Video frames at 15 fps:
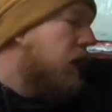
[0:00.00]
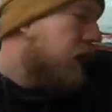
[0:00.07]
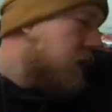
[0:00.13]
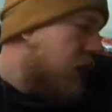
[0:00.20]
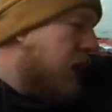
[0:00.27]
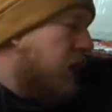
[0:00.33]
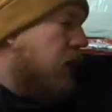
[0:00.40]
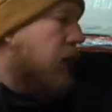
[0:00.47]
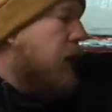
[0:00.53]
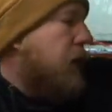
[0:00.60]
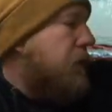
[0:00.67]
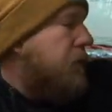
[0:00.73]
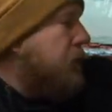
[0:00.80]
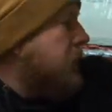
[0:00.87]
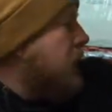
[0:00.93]
it's held
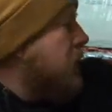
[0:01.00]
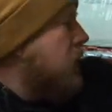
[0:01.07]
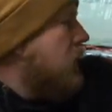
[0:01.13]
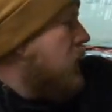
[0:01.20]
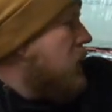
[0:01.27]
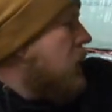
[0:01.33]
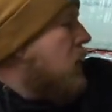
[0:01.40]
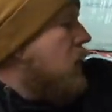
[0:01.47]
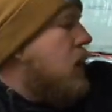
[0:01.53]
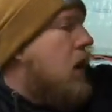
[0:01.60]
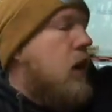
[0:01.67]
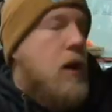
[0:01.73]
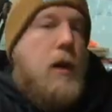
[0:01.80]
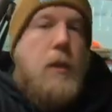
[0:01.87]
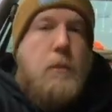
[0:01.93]
up.
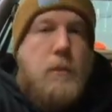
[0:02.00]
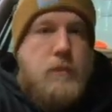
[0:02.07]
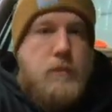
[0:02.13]
Um,